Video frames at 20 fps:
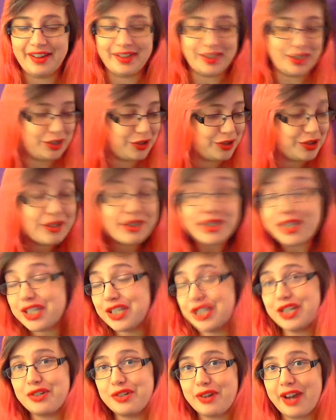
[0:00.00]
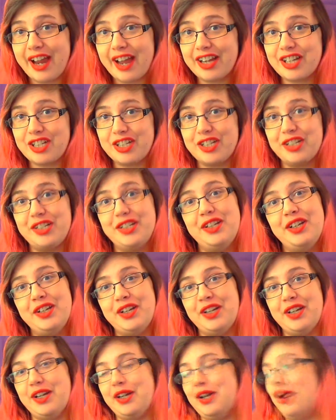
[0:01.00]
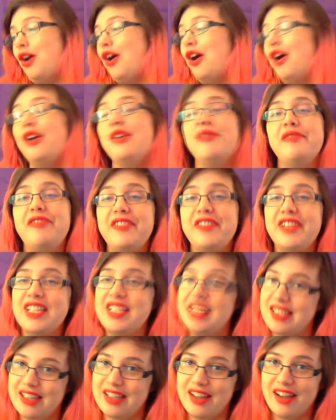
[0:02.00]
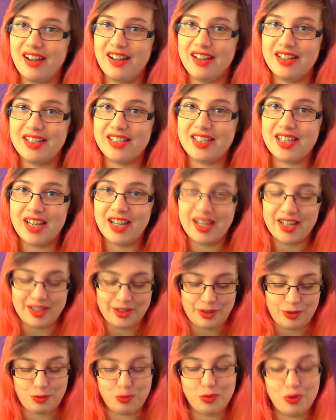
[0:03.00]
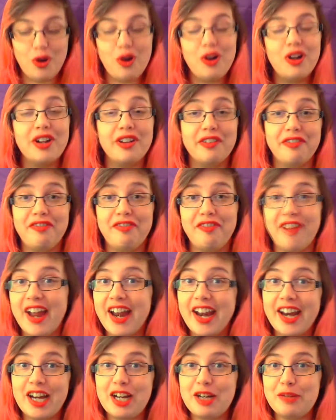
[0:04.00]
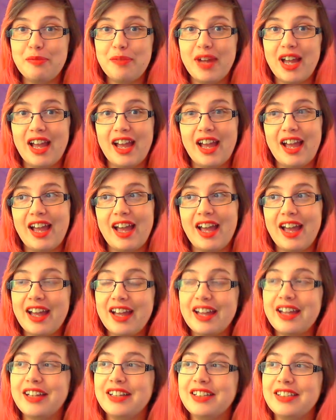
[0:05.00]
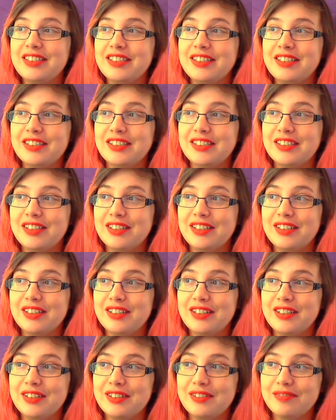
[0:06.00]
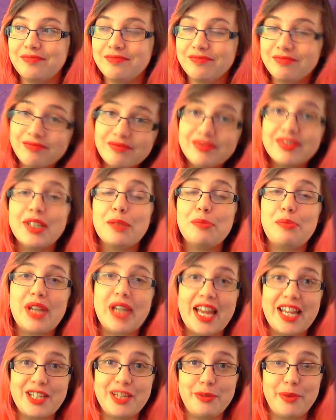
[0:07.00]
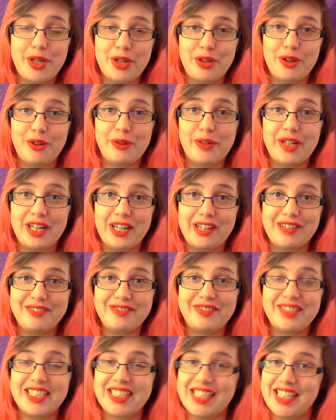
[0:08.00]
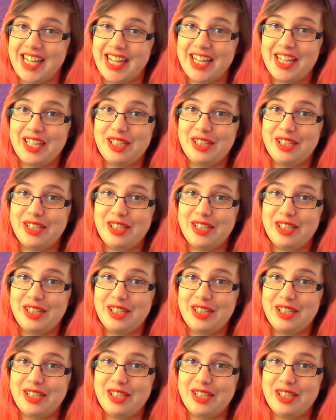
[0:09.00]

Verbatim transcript: A tourist attraction, a home for the stars, the Walk of Fame, and the place we know and love today.